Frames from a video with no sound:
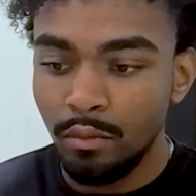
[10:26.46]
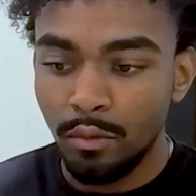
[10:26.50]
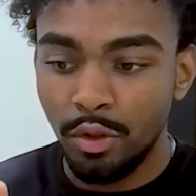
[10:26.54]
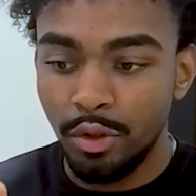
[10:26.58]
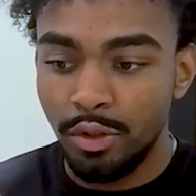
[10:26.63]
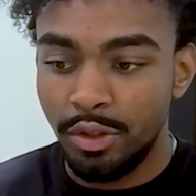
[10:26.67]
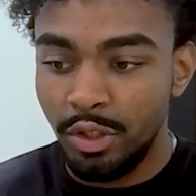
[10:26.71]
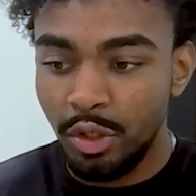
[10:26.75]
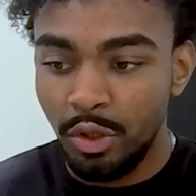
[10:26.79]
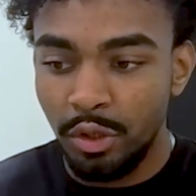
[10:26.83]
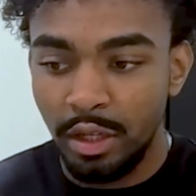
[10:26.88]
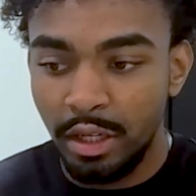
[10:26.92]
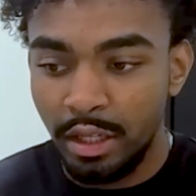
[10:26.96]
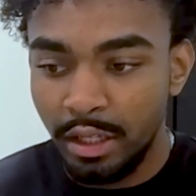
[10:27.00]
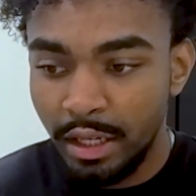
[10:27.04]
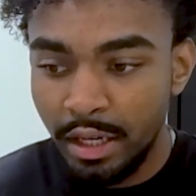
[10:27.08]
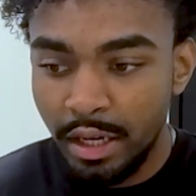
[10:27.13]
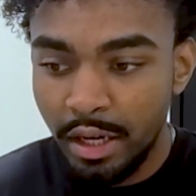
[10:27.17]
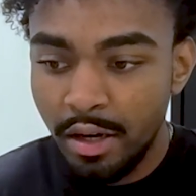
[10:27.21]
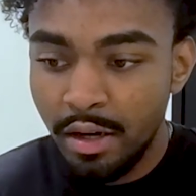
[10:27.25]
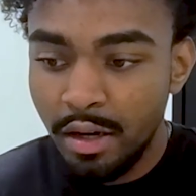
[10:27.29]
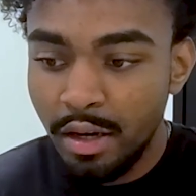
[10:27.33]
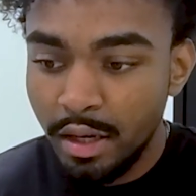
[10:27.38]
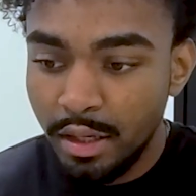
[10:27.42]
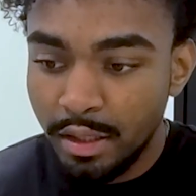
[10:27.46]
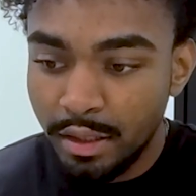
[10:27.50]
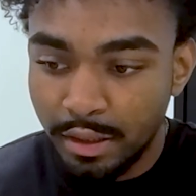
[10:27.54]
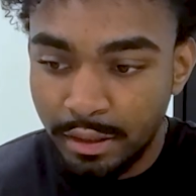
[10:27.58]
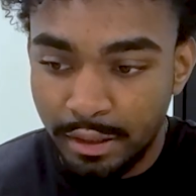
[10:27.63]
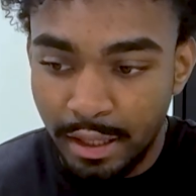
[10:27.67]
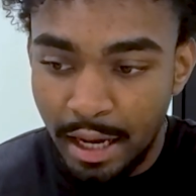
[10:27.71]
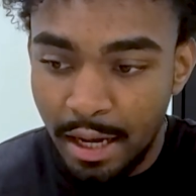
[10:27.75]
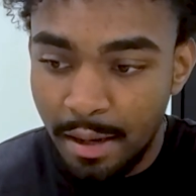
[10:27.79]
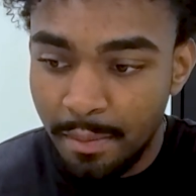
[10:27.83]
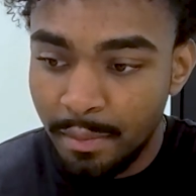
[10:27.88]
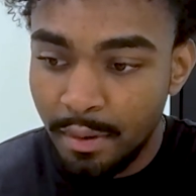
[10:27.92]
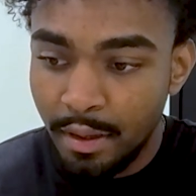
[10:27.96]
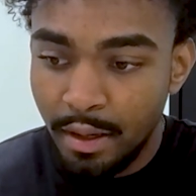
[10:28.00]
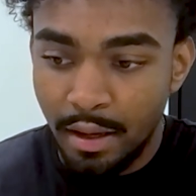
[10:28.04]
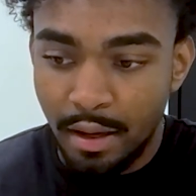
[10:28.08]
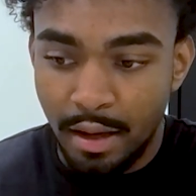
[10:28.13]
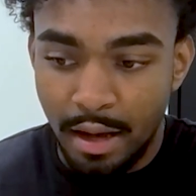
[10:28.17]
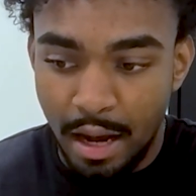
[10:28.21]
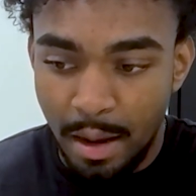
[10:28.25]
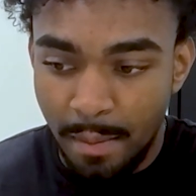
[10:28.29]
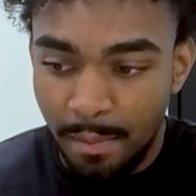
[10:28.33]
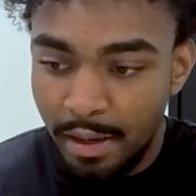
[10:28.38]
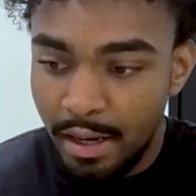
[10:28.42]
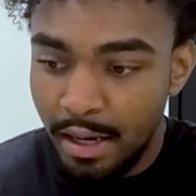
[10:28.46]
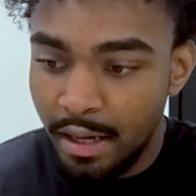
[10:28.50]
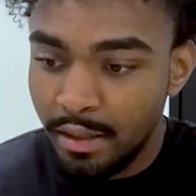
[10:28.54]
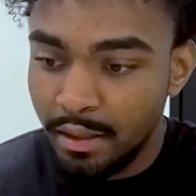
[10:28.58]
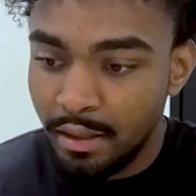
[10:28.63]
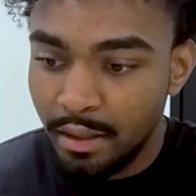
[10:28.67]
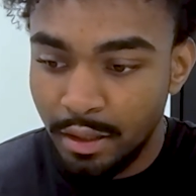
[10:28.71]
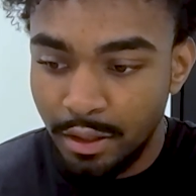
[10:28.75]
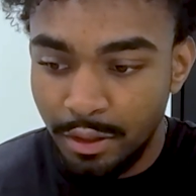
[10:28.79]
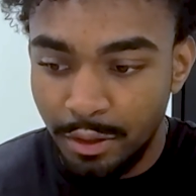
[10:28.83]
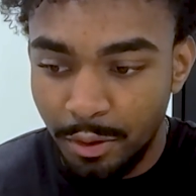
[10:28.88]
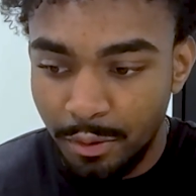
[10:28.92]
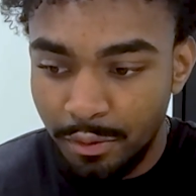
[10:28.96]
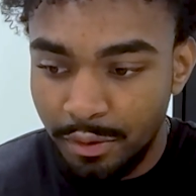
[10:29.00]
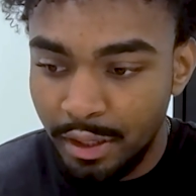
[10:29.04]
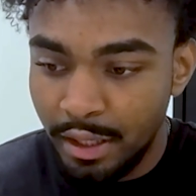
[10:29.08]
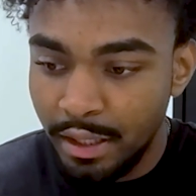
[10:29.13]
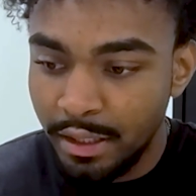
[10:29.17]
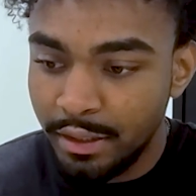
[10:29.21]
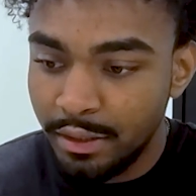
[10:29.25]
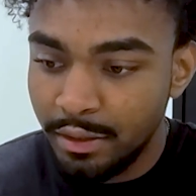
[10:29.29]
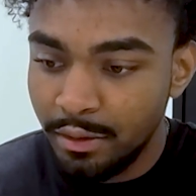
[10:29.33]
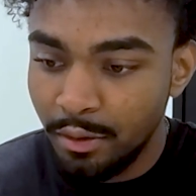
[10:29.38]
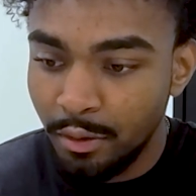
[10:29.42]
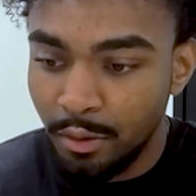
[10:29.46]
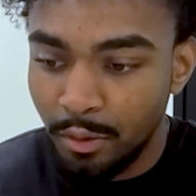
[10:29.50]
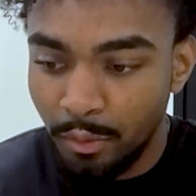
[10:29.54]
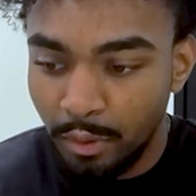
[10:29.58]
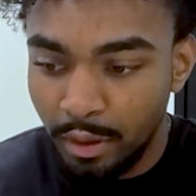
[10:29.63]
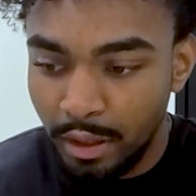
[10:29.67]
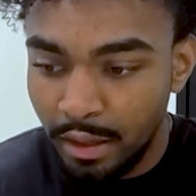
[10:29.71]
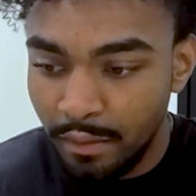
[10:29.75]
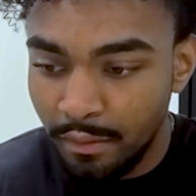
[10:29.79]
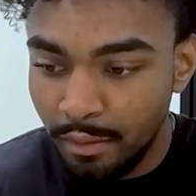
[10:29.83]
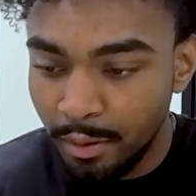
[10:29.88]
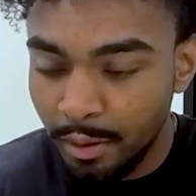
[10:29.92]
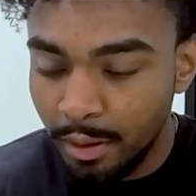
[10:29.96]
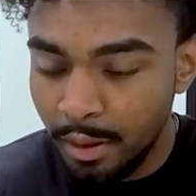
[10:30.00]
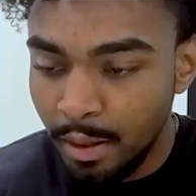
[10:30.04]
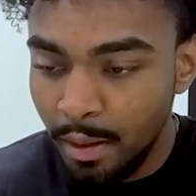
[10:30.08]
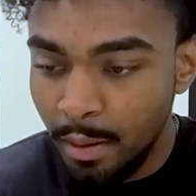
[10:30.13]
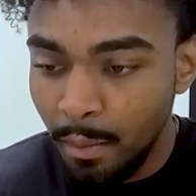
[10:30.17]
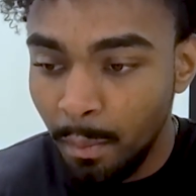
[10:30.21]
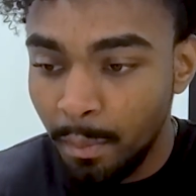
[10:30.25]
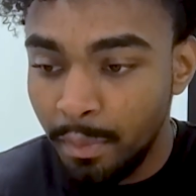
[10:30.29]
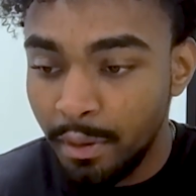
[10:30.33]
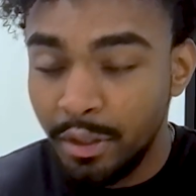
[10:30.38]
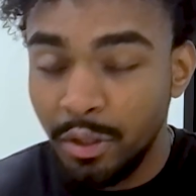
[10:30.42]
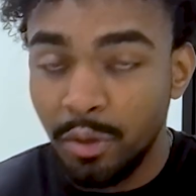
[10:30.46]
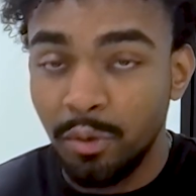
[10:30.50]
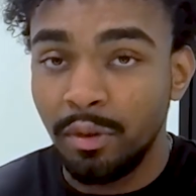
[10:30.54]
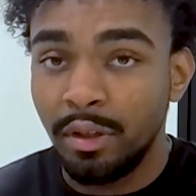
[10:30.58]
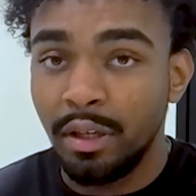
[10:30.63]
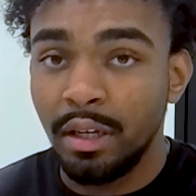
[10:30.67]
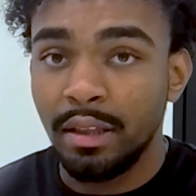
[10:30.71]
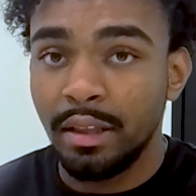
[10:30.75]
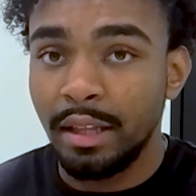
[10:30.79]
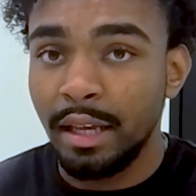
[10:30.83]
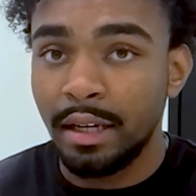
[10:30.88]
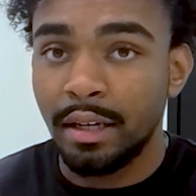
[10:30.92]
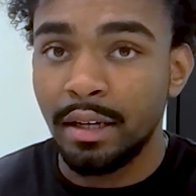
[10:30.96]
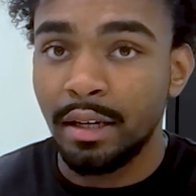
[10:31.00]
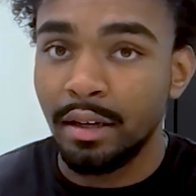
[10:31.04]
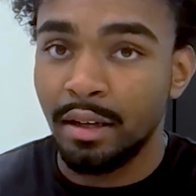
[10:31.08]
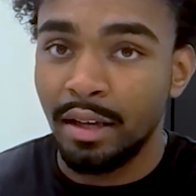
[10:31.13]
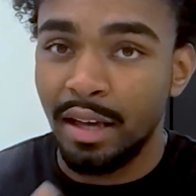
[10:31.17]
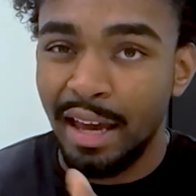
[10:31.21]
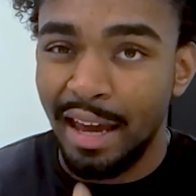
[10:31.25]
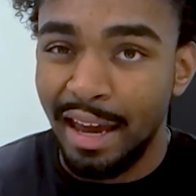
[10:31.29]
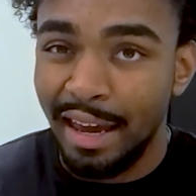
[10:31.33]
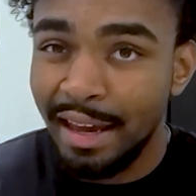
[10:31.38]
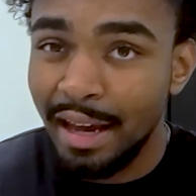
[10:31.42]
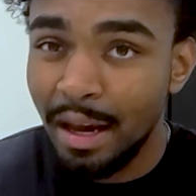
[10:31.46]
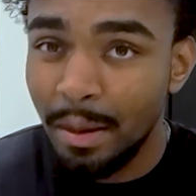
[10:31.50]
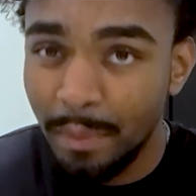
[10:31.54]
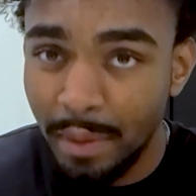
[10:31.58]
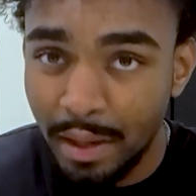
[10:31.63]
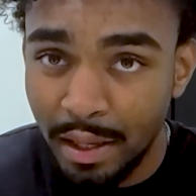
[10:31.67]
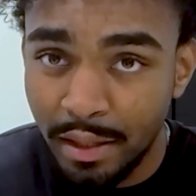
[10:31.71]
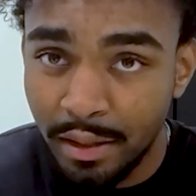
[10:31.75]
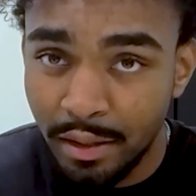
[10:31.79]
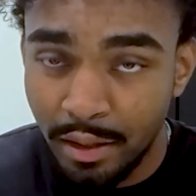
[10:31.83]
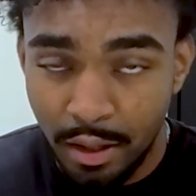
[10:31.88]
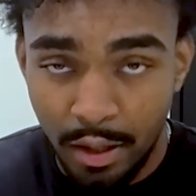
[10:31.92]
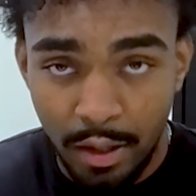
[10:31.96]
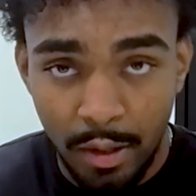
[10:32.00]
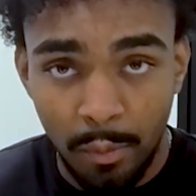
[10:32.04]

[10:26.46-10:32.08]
You see you're getting here, stop, I'm not, no thanks, whatever, then you'll get like a, hey, I'm in.